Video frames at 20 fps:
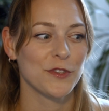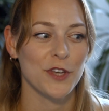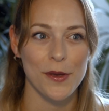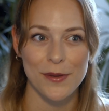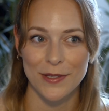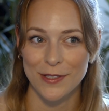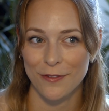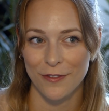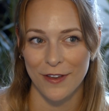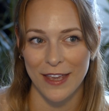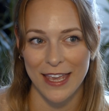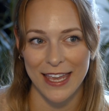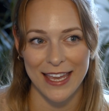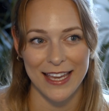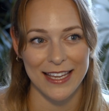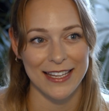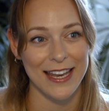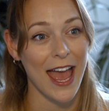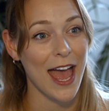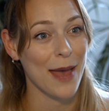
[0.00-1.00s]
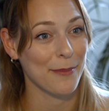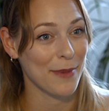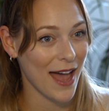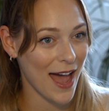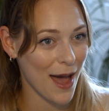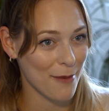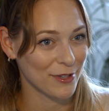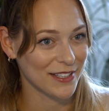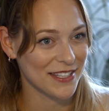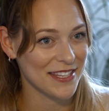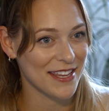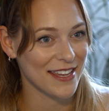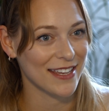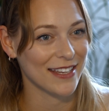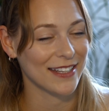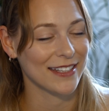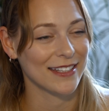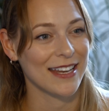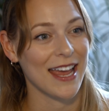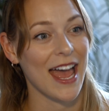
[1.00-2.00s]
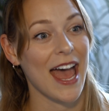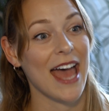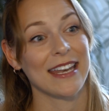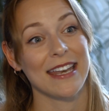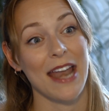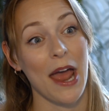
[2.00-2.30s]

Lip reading: Josephine, Emma Hamilton, and